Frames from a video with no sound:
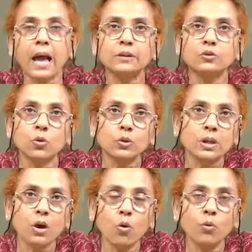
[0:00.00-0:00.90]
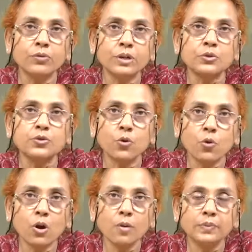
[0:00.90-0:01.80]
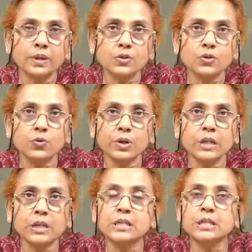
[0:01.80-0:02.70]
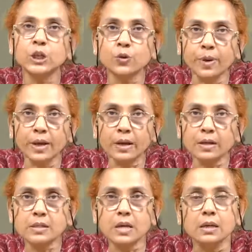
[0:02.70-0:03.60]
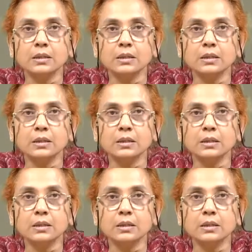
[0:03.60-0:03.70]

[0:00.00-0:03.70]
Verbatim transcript: and though the overtone of the story is humorous